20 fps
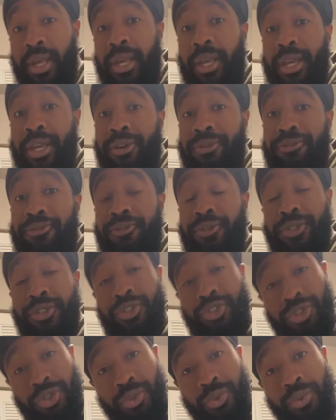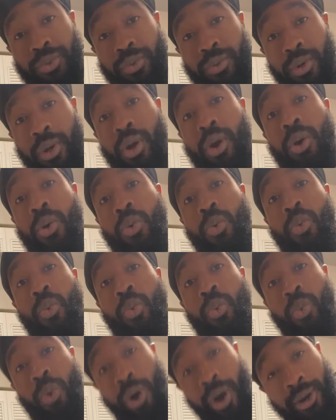And for two,
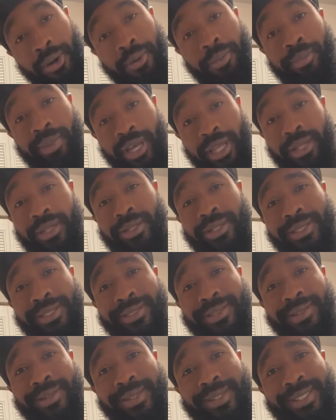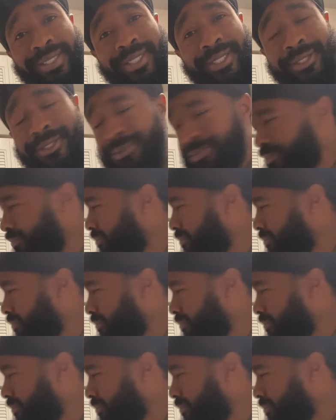watermelon is delicious.